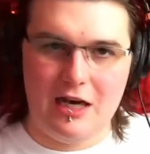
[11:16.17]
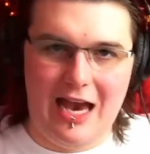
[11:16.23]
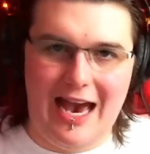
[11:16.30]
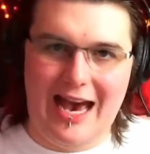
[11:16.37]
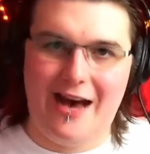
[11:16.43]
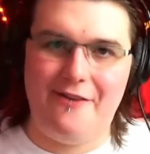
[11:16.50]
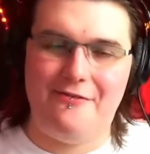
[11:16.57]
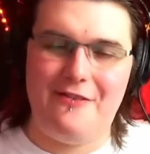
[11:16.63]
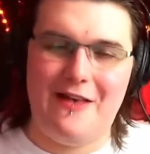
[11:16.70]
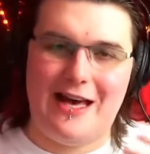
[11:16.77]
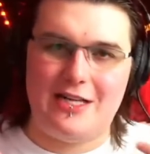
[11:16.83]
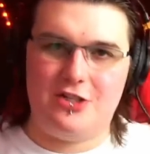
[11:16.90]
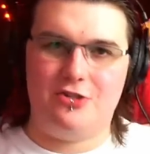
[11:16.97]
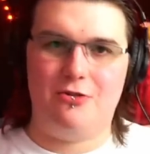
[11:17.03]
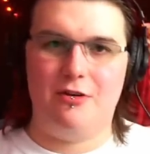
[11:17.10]
have
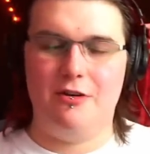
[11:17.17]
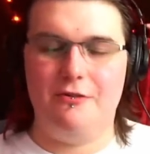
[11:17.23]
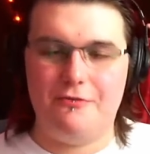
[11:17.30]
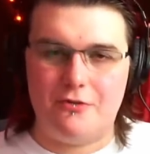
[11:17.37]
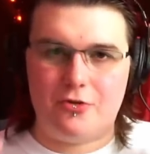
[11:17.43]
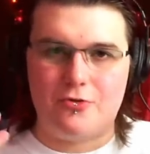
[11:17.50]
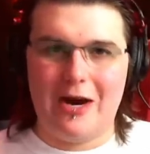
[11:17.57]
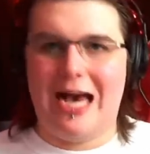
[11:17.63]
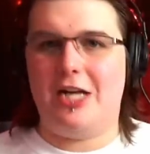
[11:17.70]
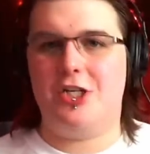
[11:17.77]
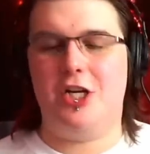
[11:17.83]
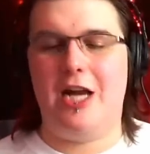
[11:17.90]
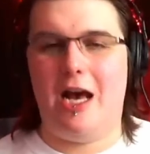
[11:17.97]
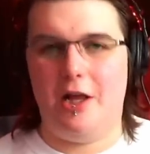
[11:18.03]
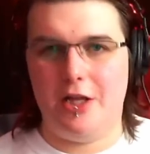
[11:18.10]
that sort of
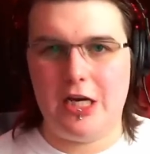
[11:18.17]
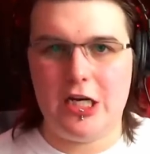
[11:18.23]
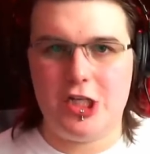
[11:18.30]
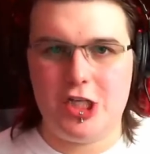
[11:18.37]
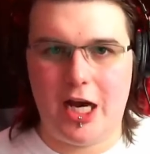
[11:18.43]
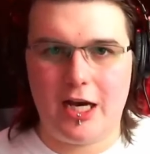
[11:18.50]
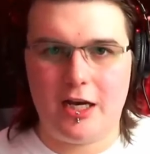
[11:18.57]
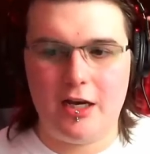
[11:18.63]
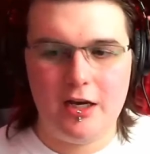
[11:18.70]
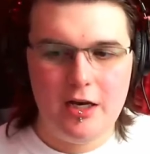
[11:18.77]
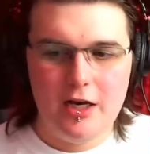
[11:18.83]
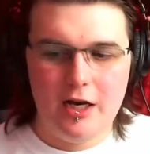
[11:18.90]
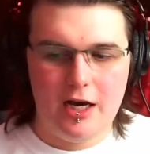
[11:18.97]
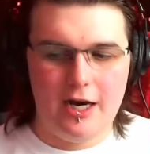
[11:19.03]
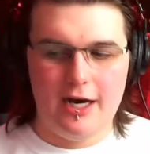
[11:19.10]
rationality check.
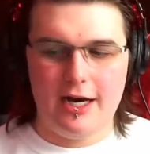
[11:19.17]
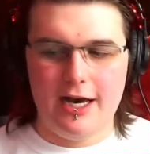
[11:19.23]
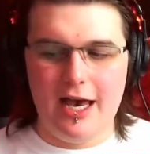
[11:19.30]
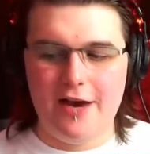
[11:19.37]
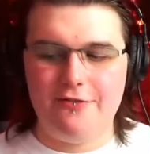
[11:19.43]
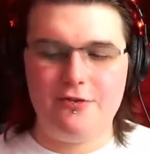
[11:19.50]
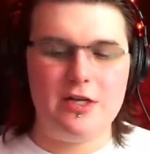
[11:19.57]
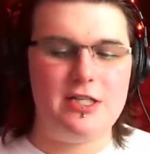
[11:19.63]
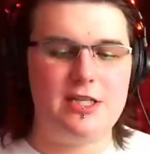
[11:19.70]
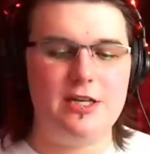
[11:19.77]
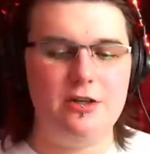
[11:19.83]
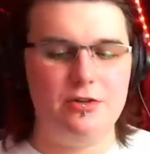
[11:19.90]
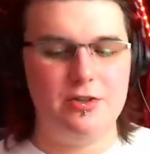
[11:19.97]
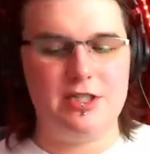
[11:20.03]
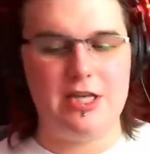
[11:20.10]
Uh, every
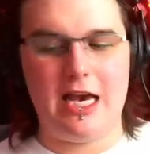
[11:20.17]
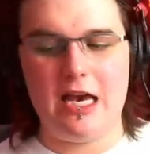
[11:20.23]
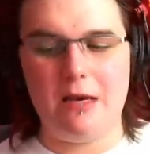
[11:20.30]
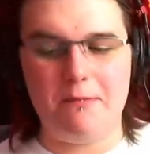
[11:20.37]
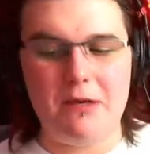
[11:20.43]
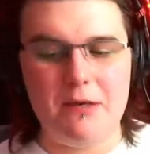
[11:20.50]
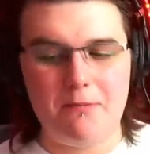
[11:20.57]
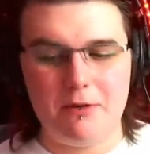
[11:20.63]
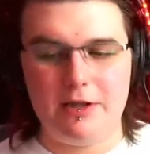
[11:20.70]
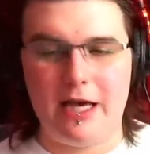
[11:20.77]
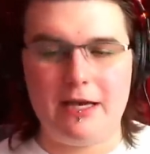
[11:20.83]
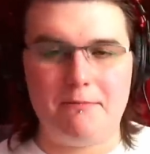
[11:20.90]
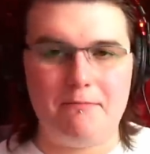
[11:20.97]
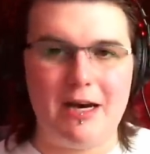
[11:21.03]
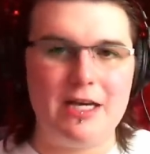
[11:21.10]
single day, people
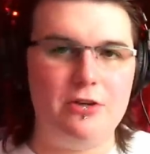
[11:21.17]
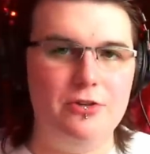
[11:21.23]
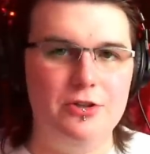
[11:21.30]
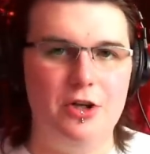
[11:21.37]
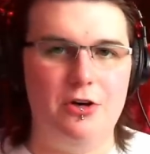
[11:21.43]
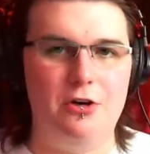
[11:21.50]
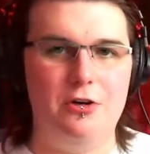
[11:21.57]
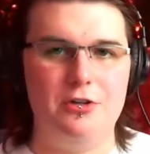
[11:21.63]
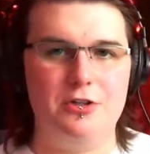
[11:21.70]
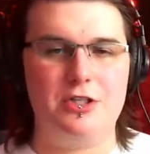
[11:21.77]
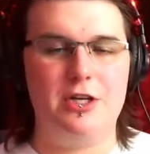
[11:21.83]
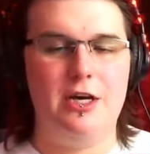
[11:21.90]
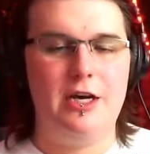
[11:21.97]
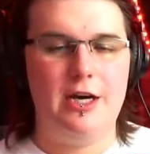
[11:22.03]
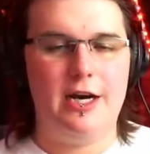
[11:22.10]
like Michael
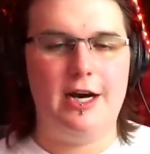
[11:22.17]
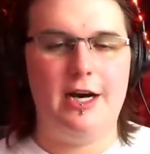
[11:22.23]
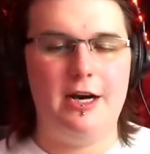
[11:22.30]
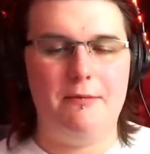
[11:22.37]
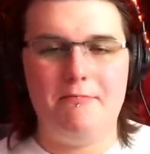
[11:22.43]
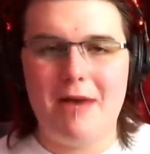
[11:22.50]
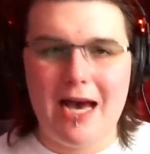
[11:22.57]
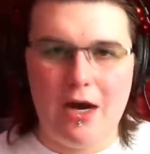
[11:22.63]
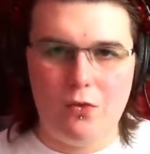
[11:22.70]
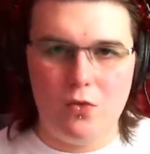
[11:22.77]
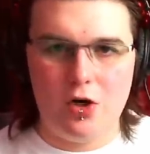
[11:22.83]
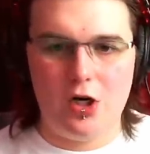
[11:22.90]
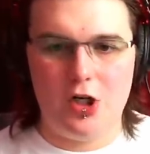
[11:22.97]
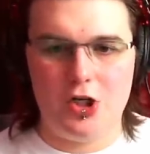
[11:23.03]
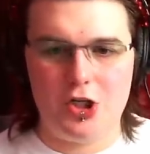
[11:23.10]
Knowles, uh, Matt
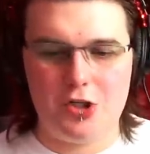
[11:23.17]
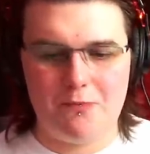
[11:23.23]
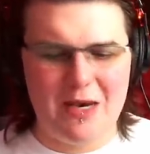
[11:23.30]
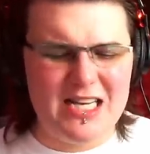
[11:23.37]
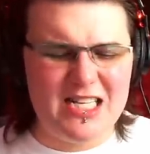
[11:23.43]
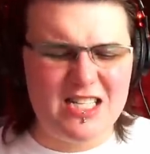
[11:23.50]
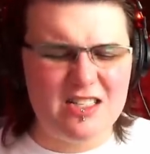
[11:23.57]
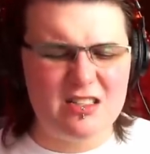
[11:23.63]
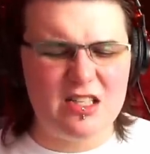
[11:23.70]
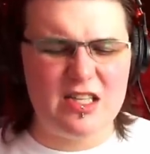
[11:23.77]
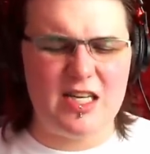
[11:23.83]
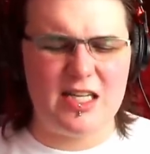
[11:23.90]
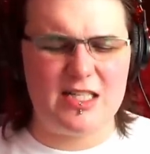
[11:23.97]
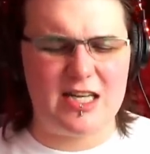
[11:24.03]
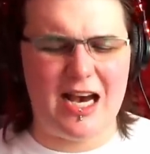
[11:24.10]
Walsh, basically
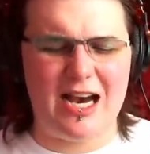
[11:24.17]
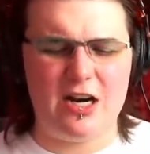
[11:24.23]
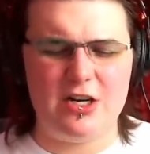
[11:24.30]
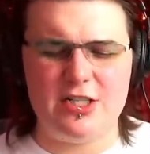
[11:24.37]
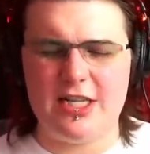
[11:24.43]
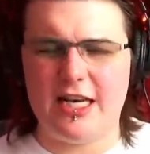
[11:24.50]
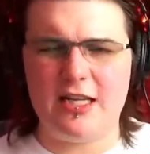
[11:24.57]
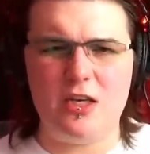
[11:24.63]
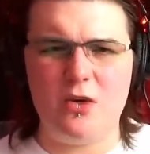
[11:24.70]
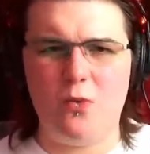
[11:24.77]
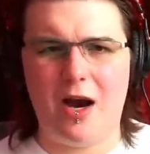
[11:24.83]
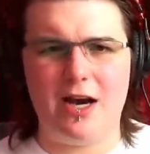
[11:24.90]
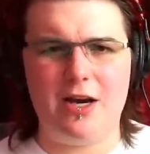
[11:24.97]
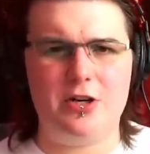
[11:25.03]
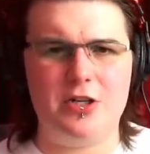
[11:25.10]
the entire Daily
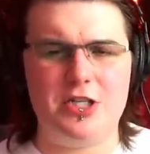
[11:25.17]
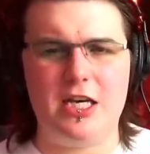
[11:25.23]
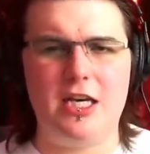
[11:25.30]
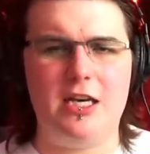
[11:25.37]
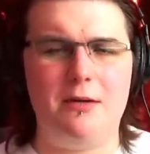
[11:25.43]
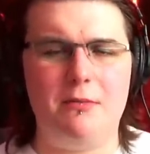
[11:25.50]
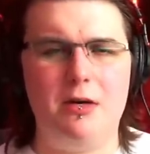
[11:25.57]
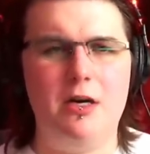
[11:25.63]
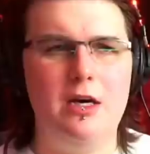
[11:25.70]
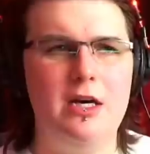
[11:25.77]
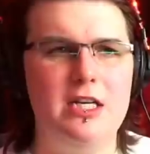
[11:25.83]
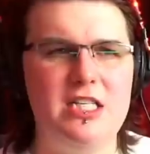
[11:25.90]
Wire team,